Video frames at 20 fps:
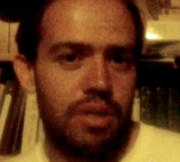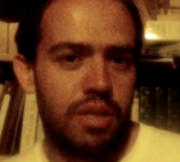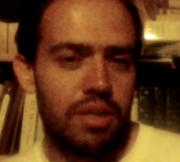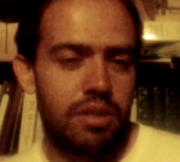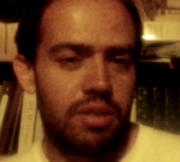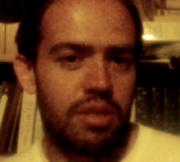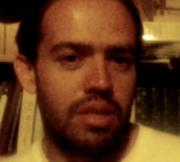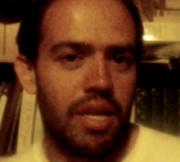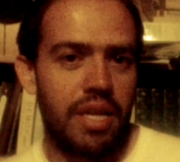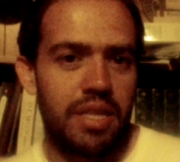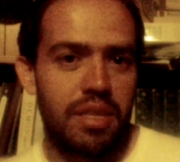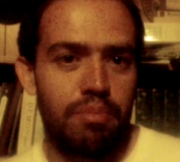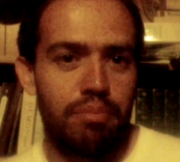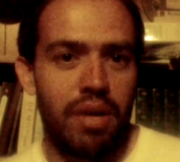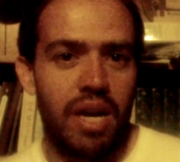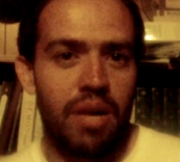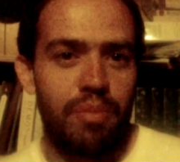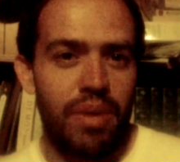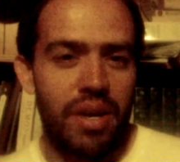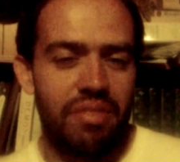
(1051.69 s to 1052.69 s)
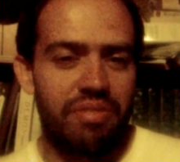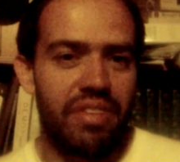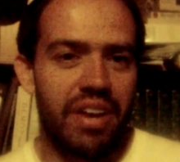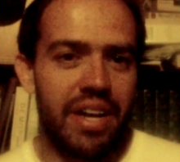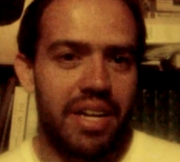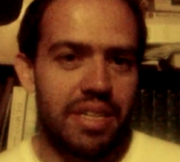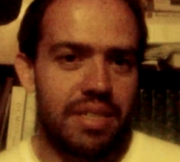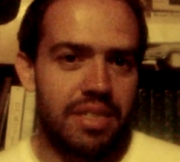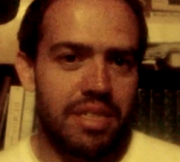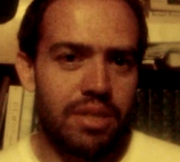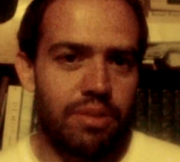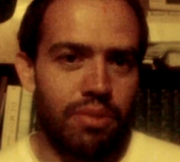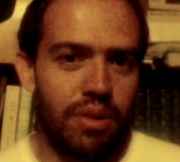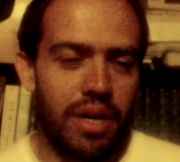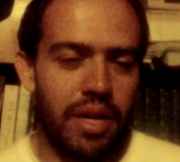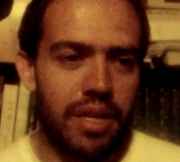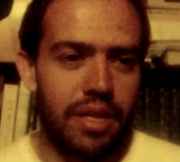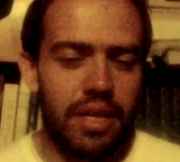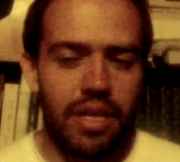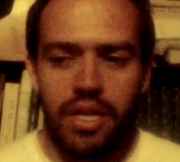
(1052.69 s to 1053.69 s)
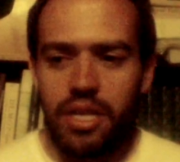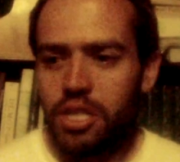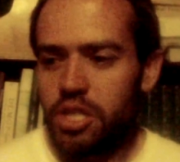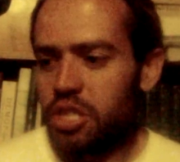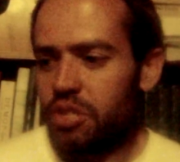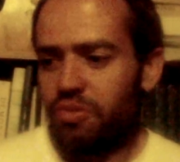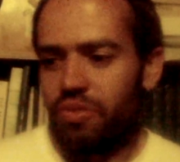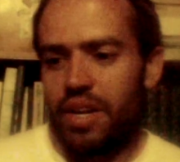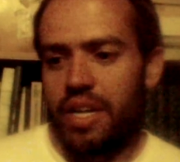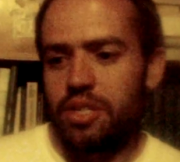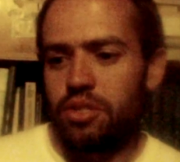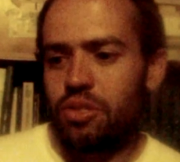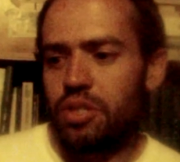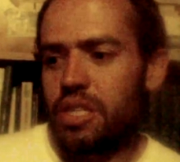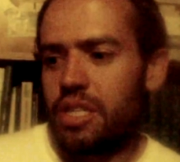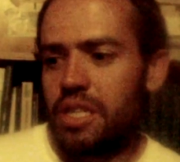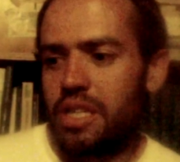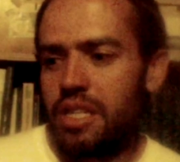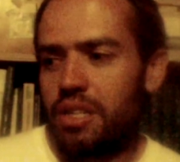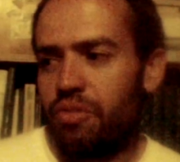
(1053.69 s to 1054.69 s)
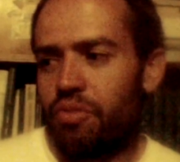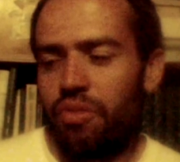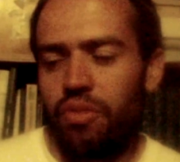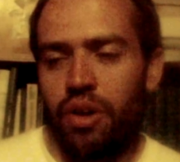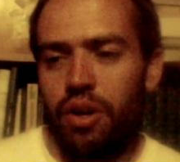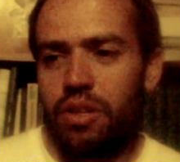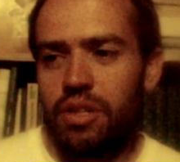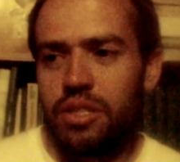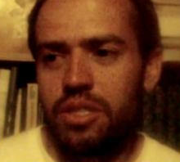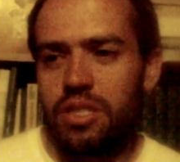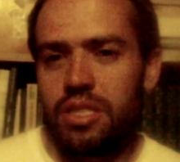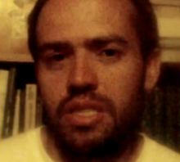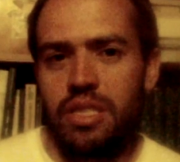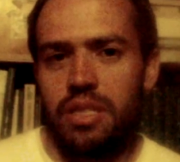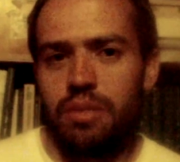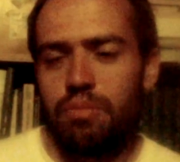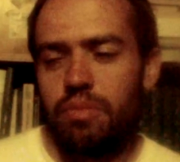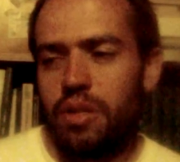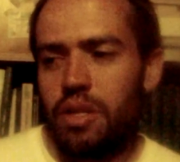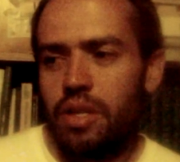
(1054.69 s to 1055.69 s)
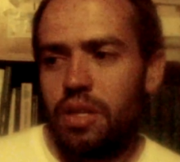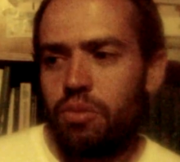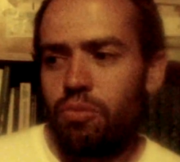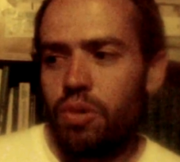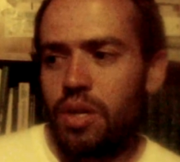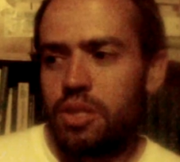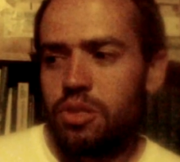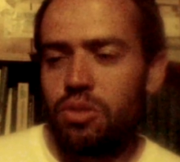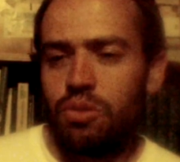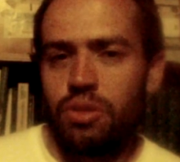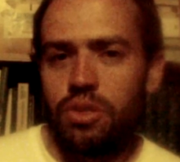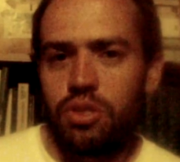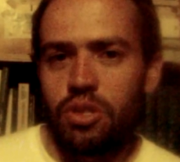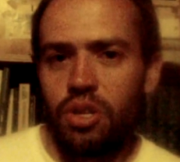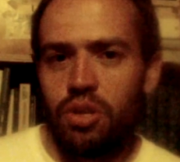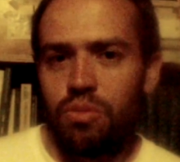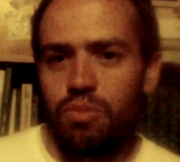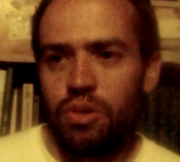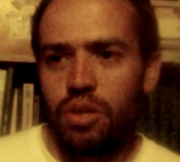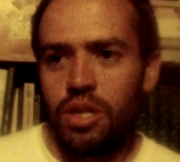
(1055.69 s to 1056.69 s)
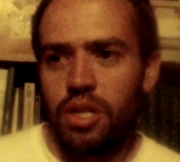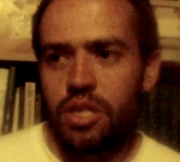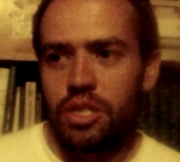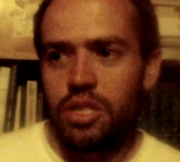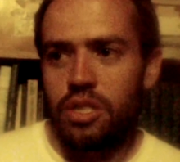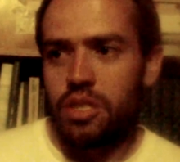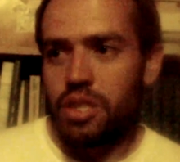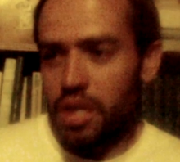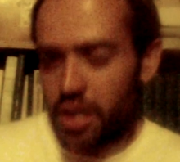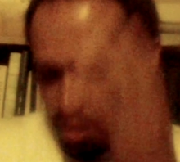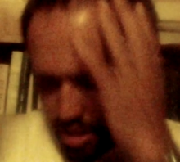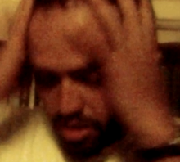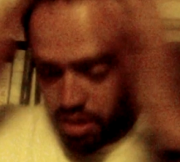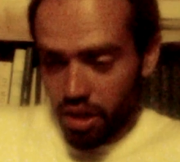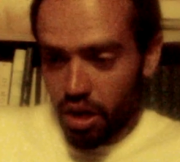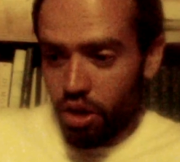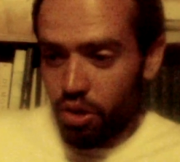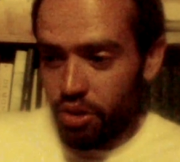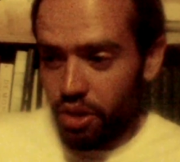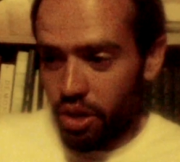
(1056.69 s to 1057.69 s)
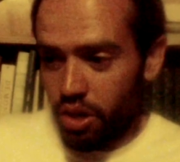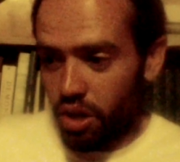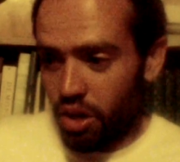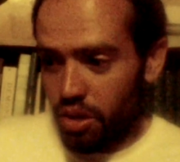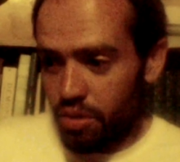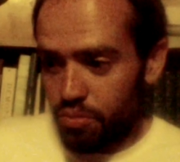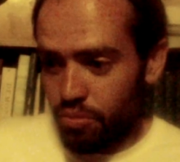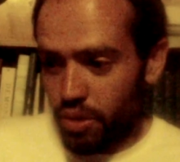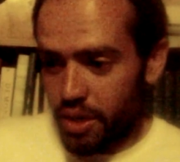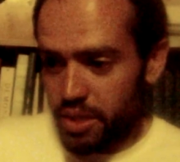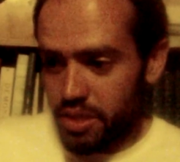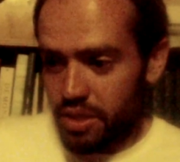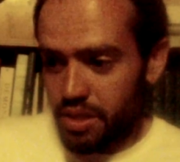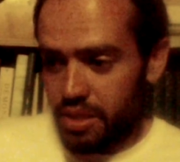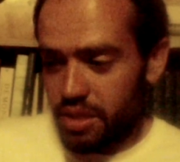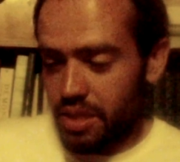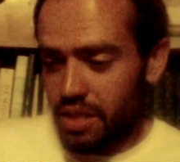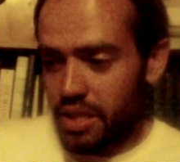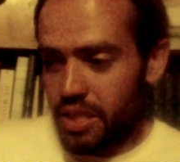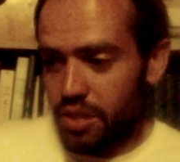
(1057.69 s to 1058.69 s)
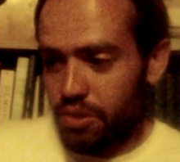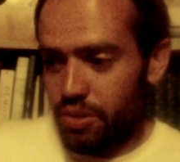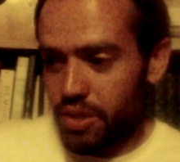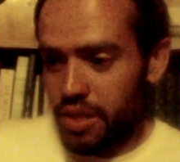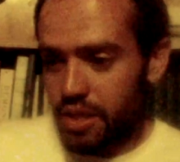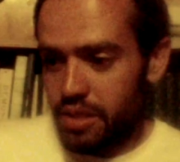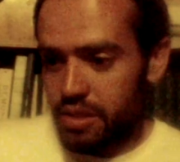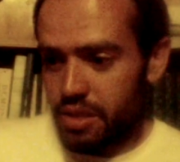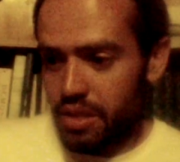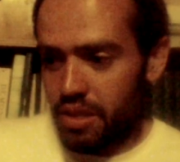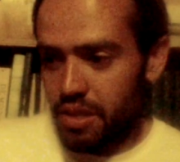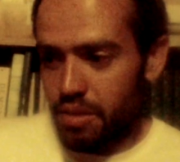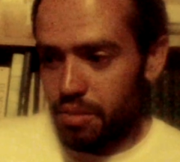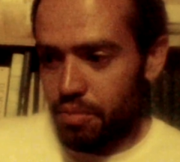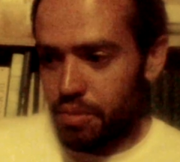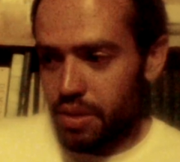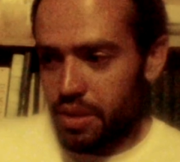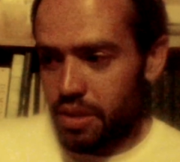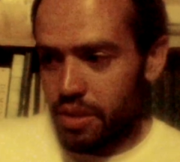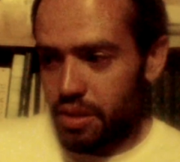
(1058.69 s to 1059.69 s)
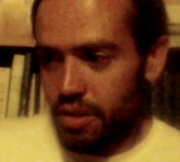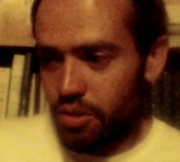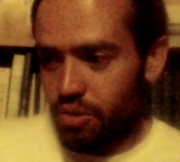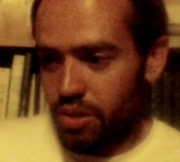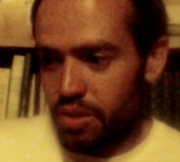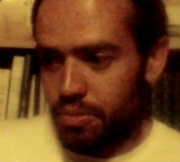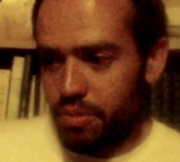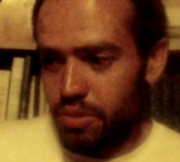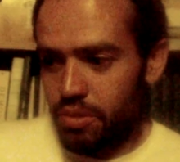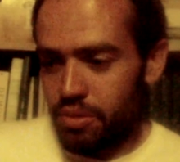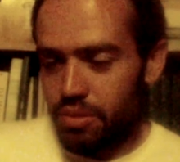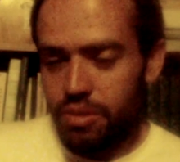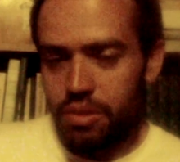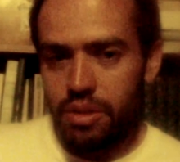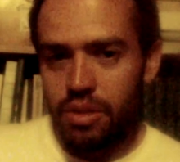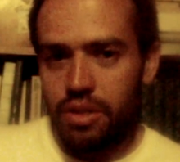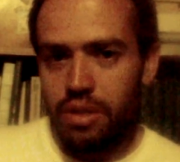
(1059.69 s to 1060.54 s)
It's like the mama fallacy, right? She finds her kid falling asleep while he's doing his homework. She's like, oh no, I'm raising a delinquent. He's going to be a criminal.